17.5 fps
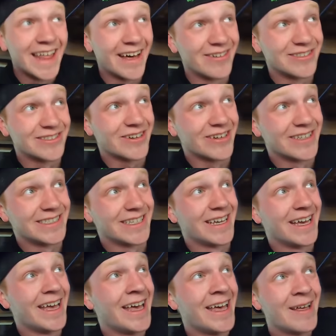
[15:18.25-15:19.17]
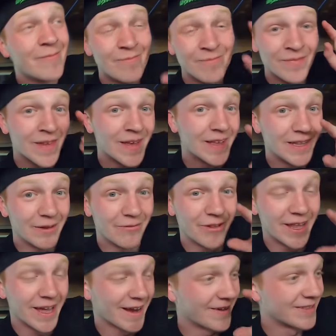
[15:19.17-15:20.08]
that was crazy. Leave a
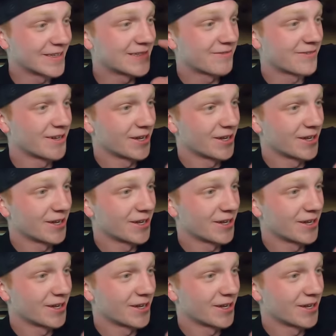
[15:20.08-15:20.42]
like on this